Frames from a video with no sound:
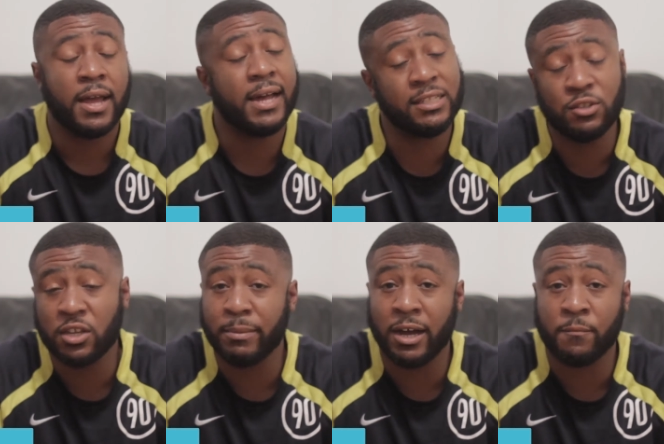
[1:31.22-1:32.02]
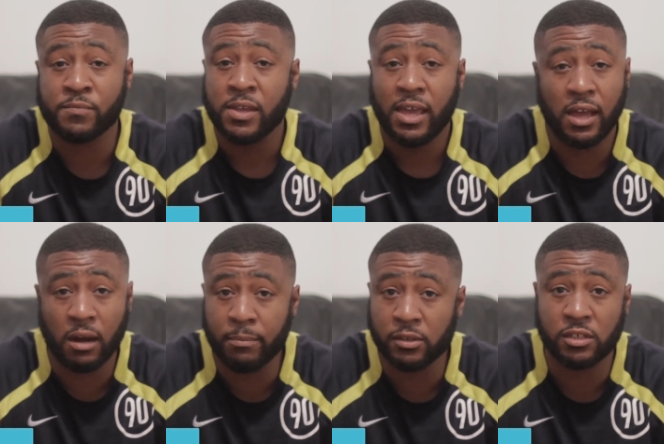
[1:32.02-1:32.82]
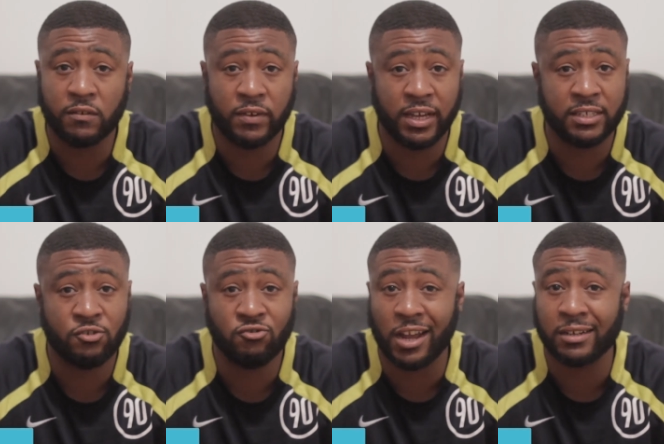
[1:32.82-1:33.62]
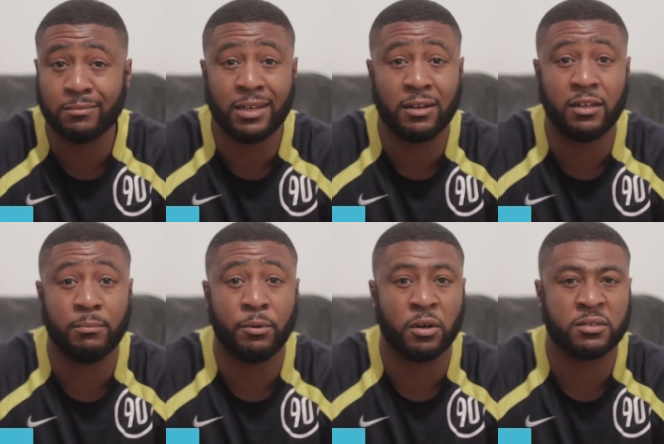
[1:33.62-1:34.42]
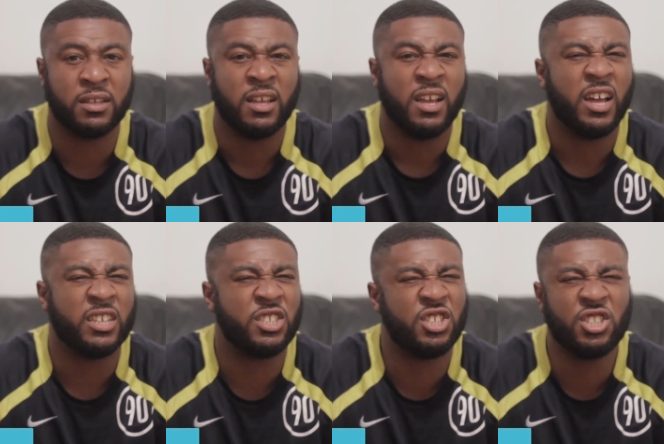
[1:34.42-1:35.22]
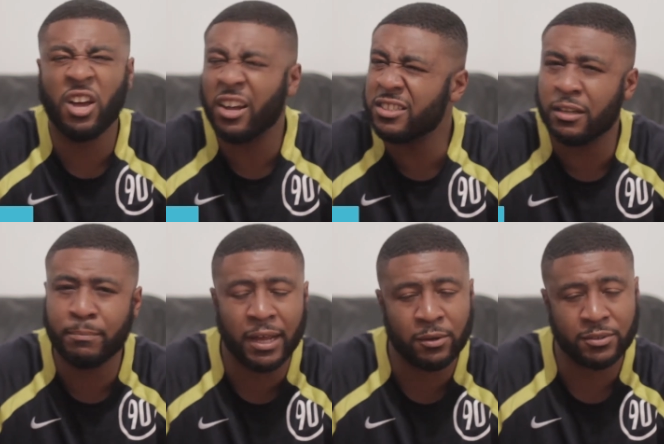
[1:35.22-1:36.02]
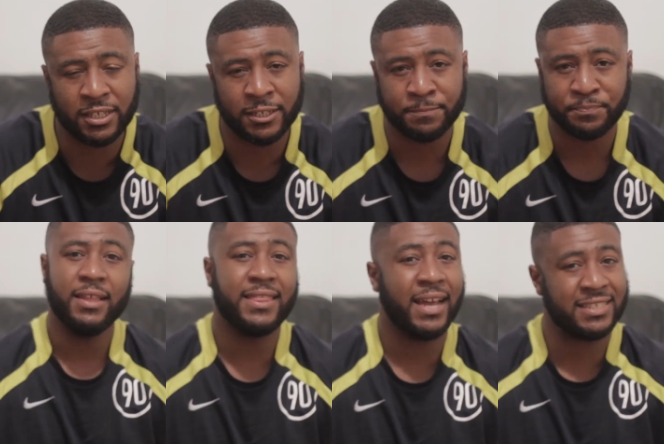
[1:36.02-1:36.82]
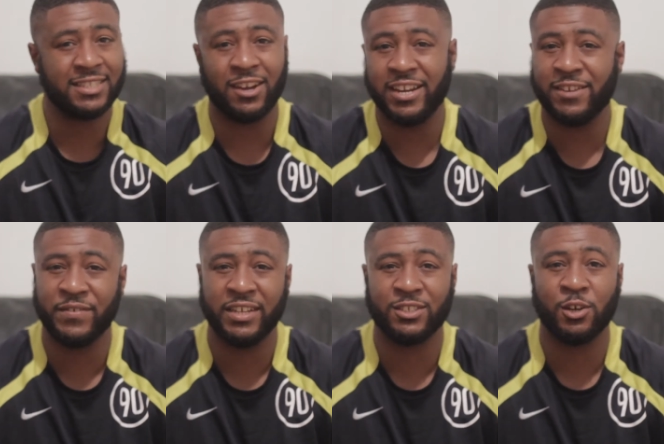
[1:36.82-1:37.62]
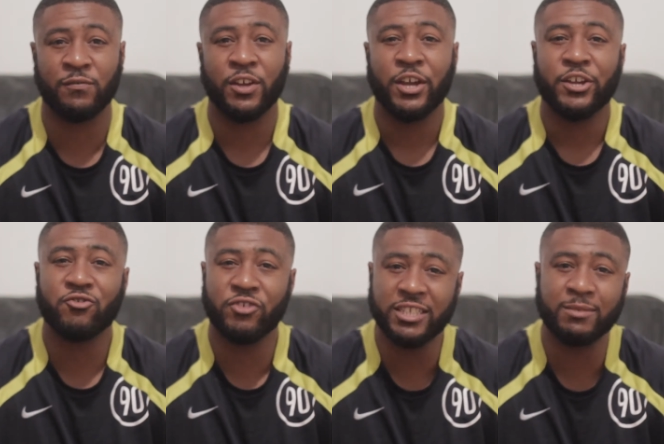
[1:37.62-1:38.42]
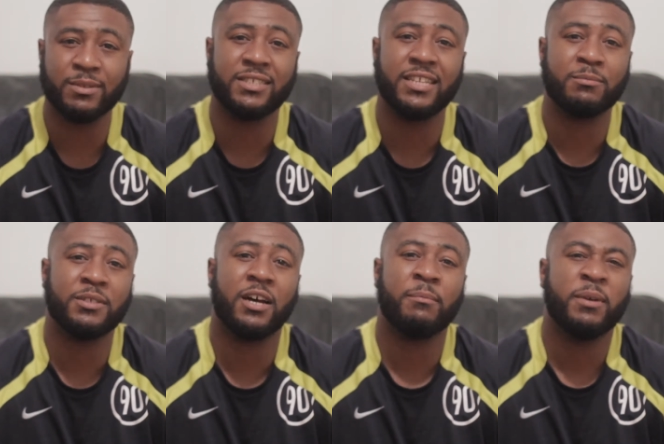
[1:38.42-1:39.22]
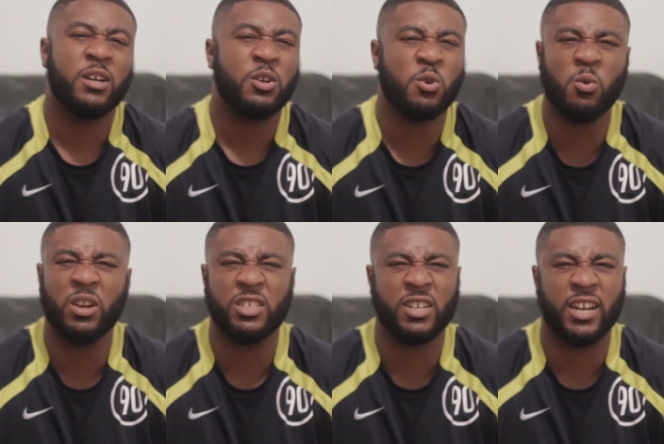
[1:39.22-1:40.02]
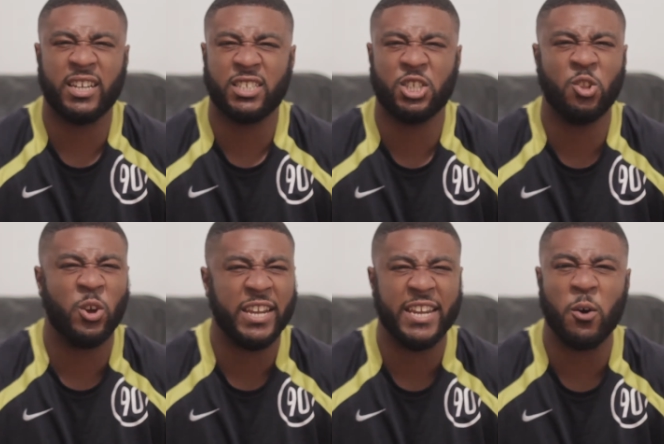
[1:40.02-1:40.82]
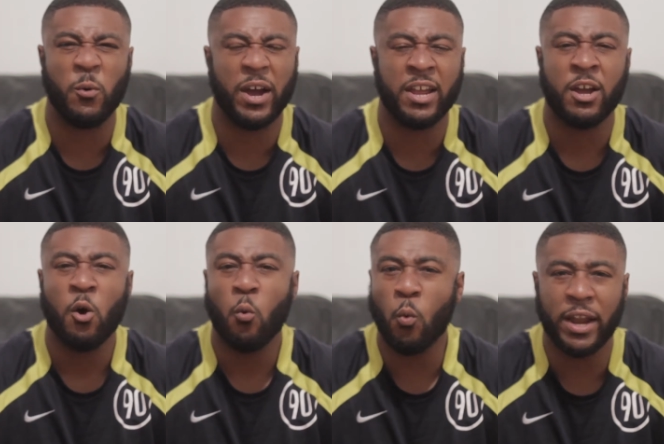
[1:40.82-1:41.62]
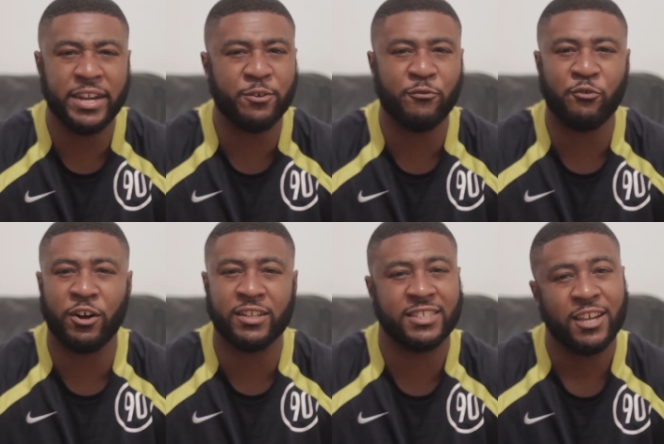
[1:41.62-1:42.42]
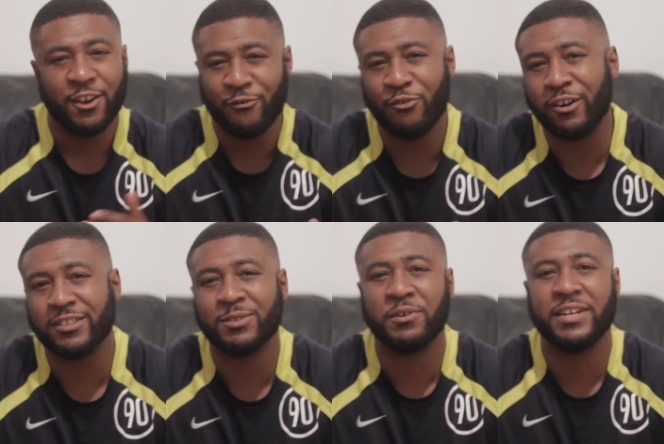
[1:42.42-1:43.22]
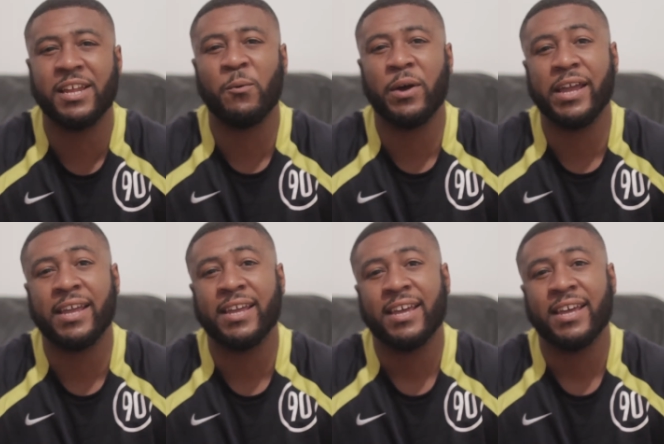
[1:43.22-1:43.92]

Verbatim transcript: And he took him out, elbow to the face, dragged him down in the box. A certain penalty that started things off. Griezmann stepped up, cool as you like, slotted it away. 1 0 France. France won their way.